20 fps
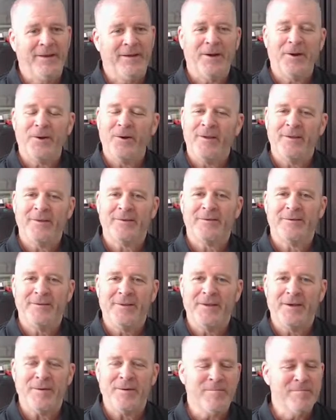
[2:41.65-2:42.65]
There is
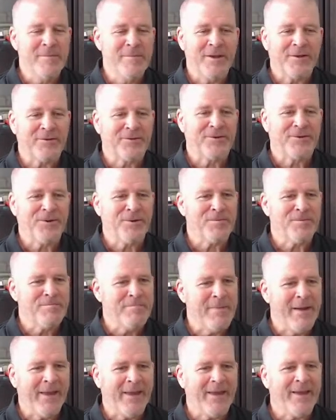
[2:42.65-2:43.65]
the Mr.
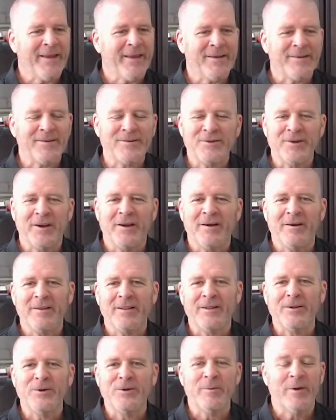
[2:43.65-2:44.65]
Man,
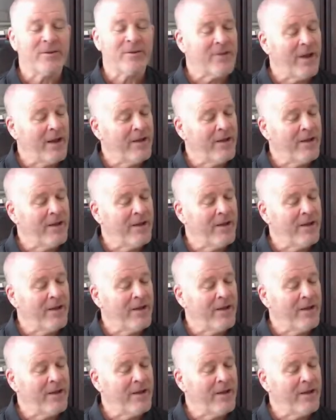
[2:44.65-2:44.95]
John Loomis.